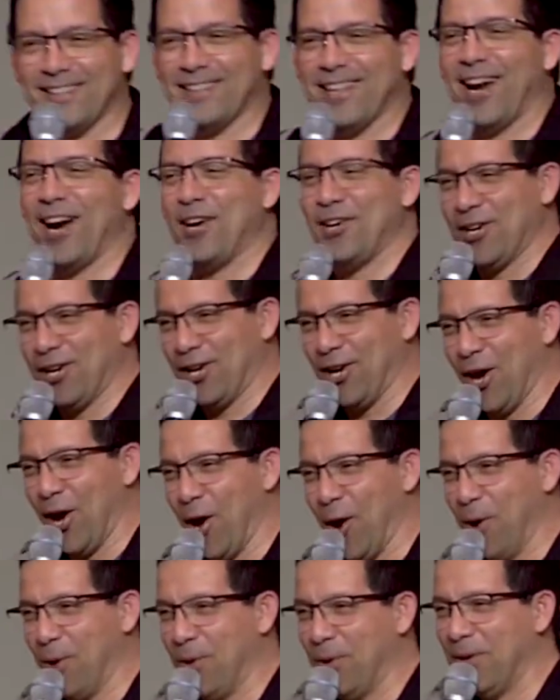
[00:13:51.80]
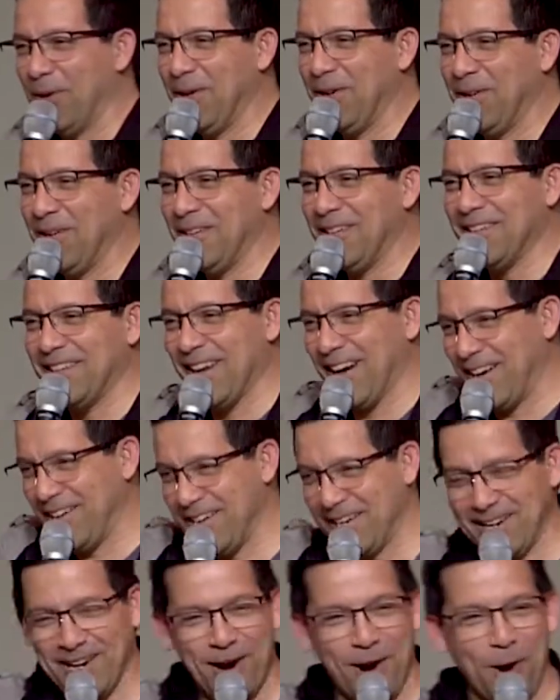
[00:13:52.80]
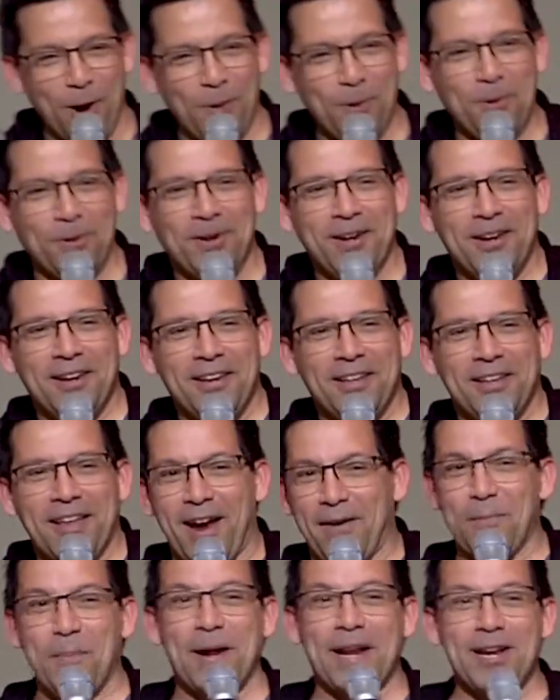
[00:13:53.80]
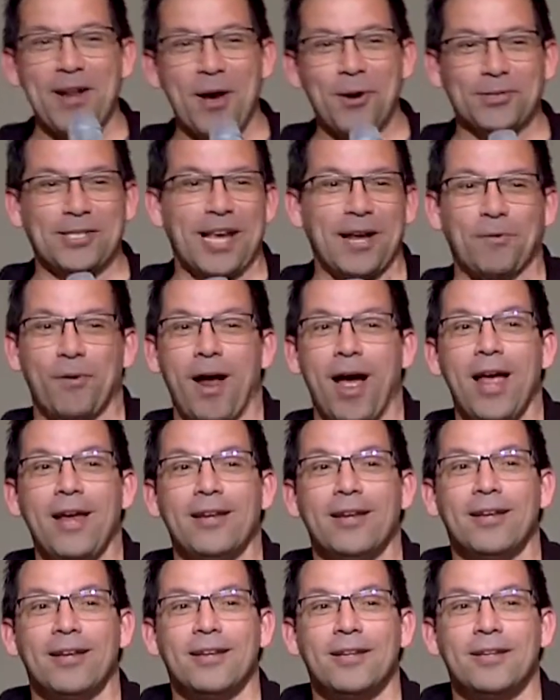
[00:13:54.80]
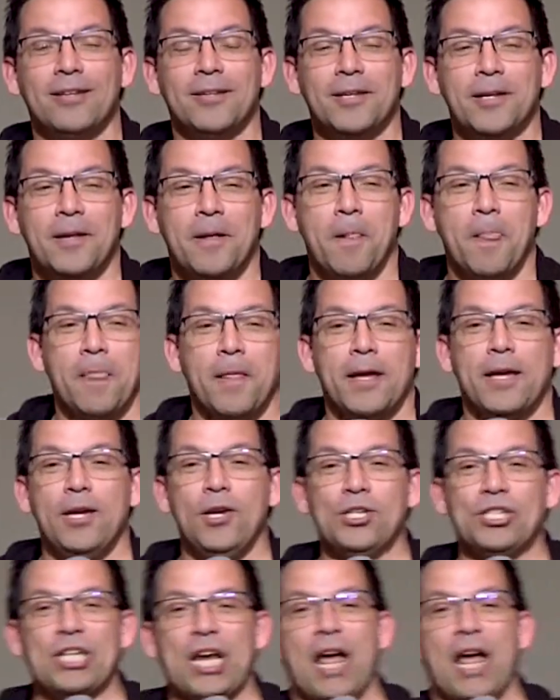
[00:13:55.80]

There you go. There you go. Everybody knows that, right? He used